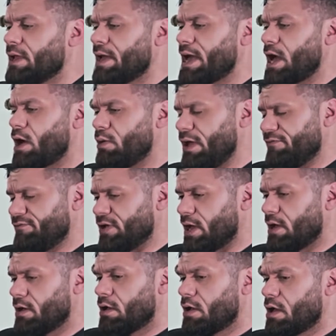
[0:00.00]

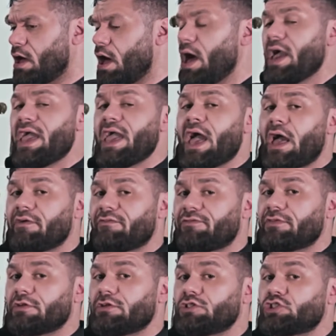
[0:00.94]
However, I
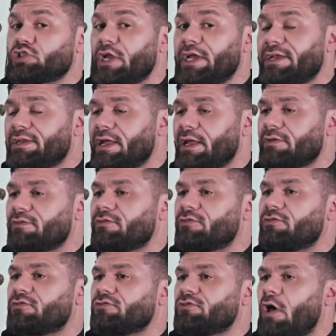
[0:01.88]
have treated
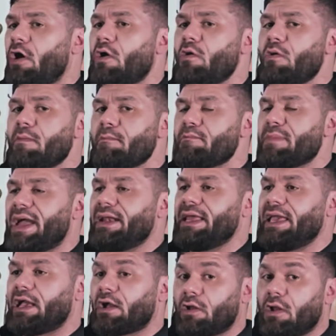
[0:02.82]
so
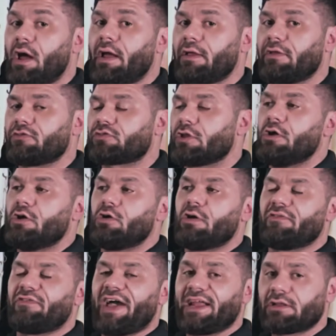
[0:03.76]
many clients
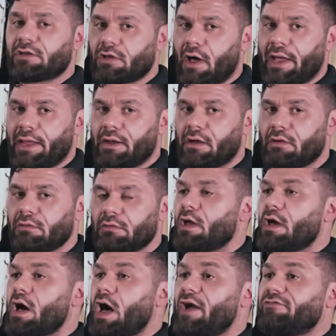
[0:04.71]
who have had gyno.
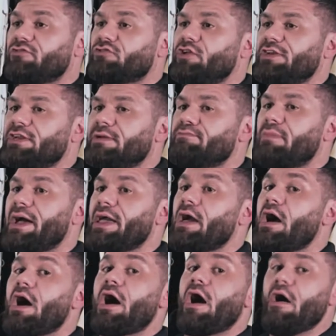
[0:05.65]
I've treated my
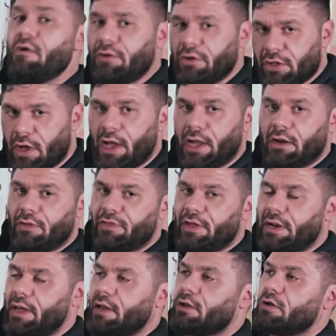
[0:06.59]
own gyno
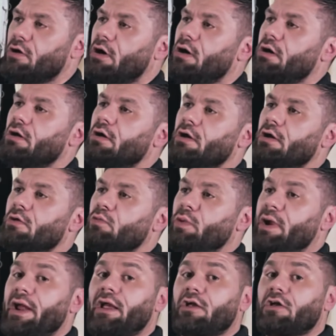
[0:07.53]
that I got
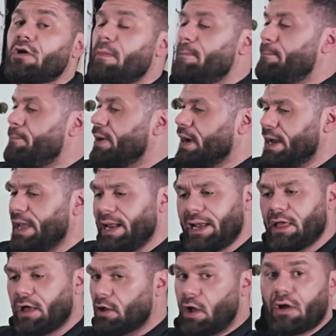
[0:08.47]
where it
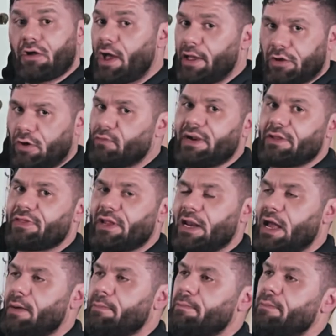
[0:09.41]
completely I got, I got rid of the
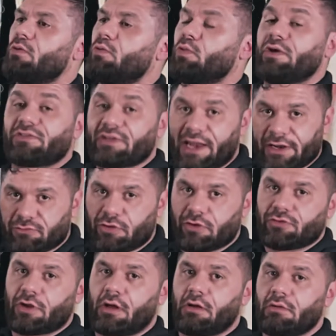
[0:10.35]
lump with
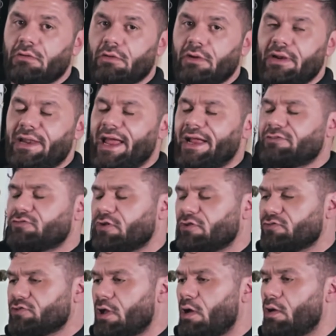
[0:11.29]
letrozole.
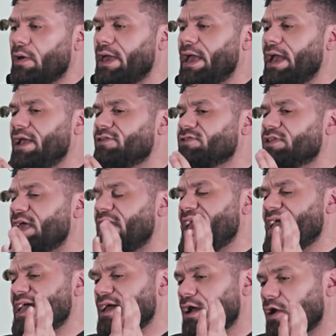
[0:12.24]
Letrozole is
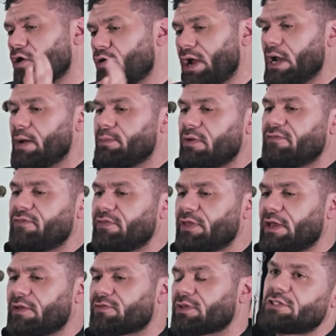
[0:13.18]
incredible for
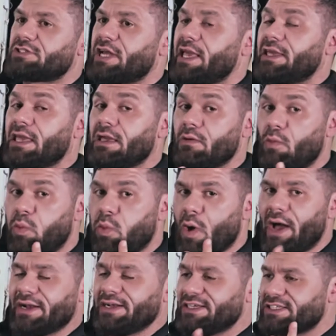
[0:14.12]
this. Taking
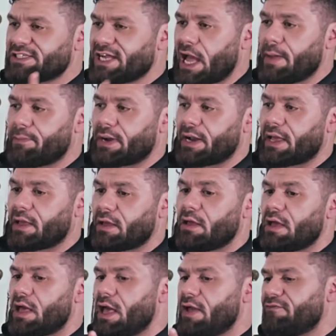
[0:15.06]
one tablet
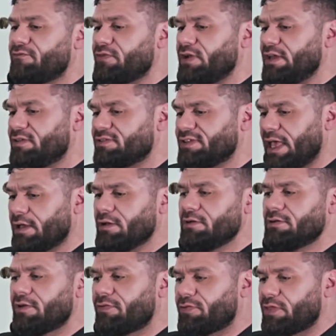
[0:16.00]
every
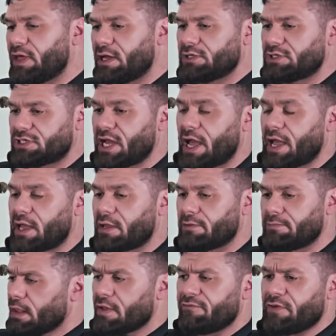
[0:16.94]
second to third
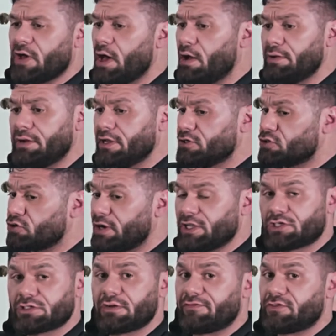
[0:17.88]
day for only a
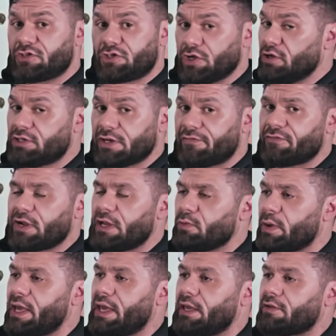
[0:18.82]
duration of two to three
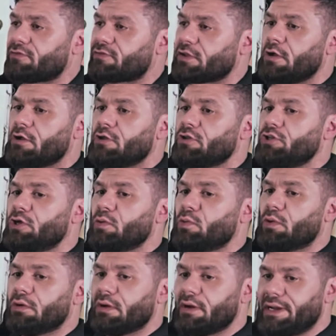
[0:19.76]
weeks, you
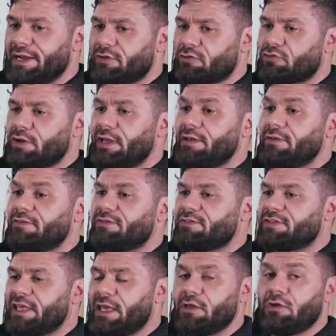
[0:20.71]
will literally
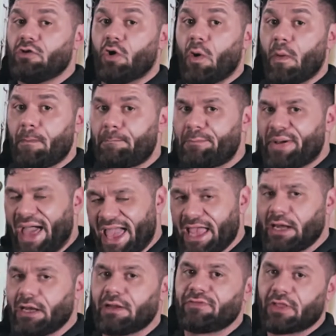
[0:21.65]
see your
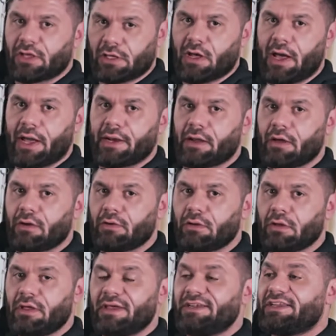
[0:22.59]
pain in the gyno
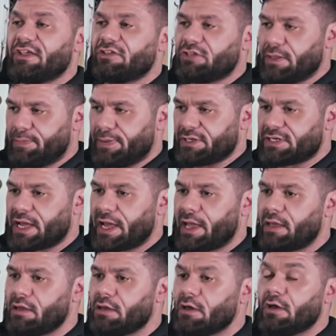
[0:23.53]

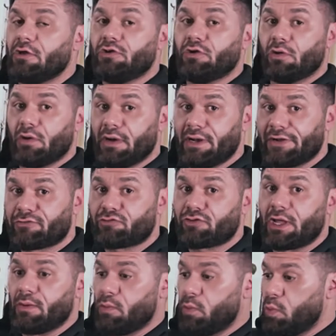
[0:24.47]
dissipate, you'll
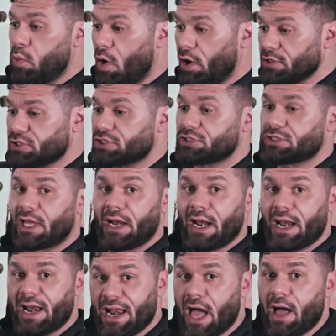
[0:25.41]
literally watch the
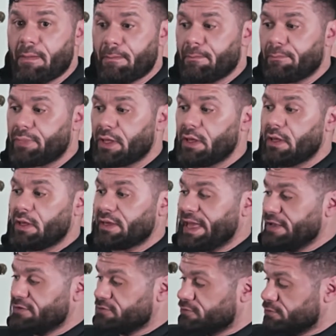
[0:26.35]
lump
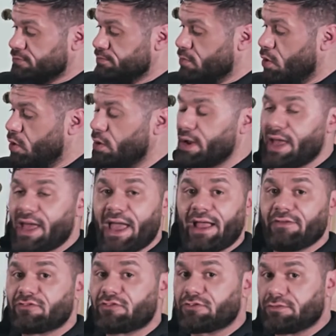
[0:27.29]
get smaller
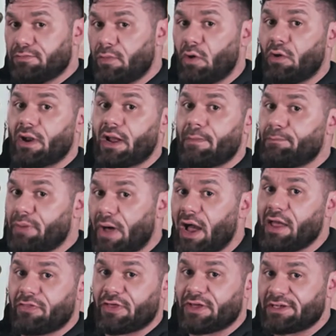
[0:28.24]
and smaller
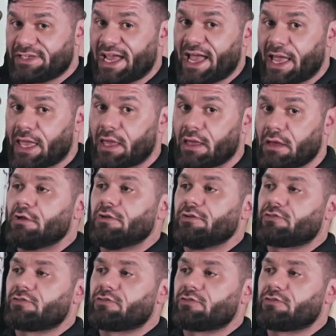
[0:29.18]
by the day.